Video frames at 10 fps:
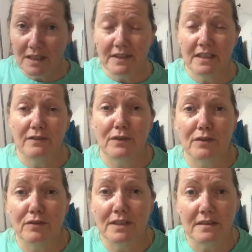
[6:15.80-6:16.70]
any of the
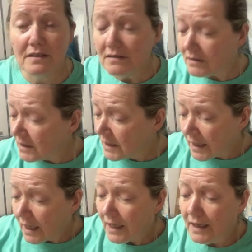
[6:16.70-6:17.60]
crystals,
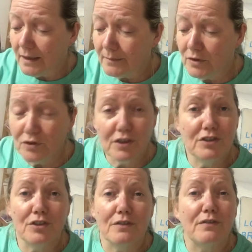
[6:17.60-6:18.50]
you can
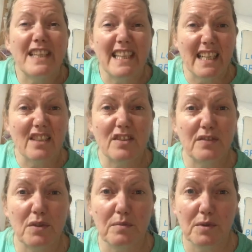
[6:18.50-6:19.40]
do it for the next
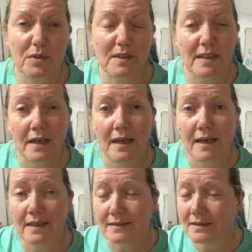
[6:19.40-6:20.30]
full moon
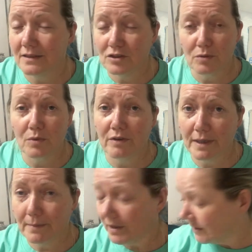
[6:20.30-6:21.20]
and don't worry
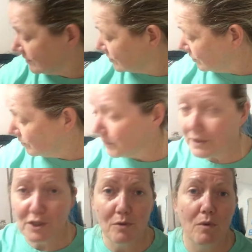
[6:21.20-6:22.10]
about it. So we
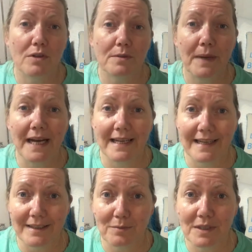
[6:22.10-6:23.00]
don't want panic.